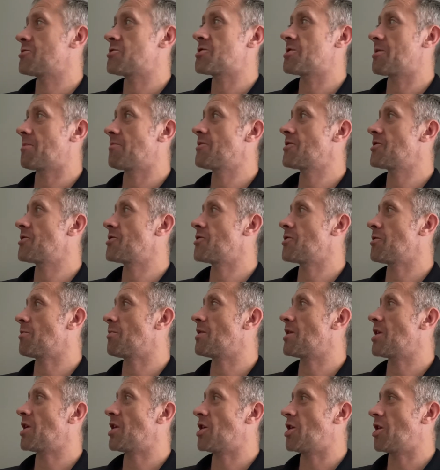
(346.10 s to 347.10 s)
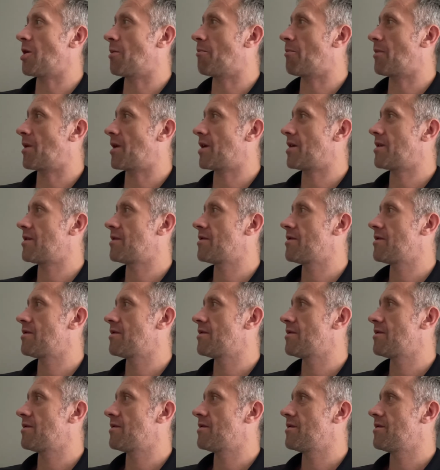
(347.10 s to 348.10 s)
something to do with a number.
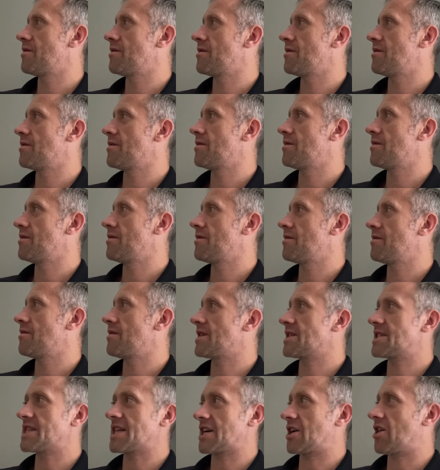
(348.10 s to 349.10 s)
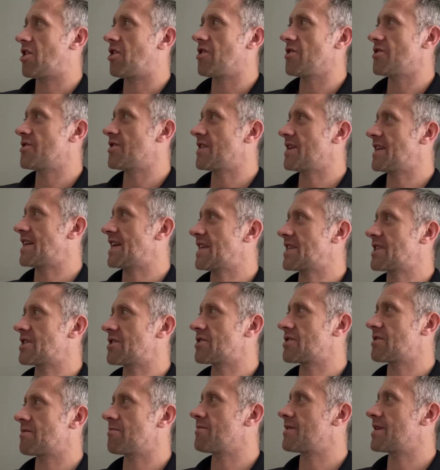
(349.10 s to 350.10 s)
It's like 108 or
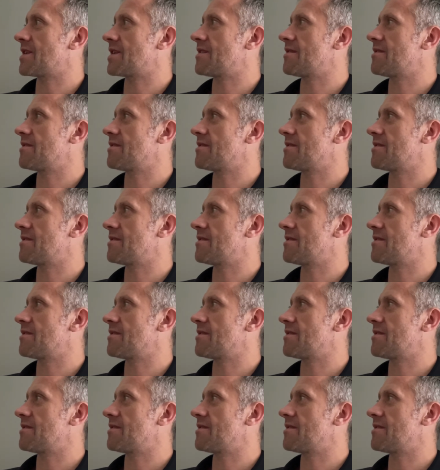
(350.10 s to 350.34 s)
something.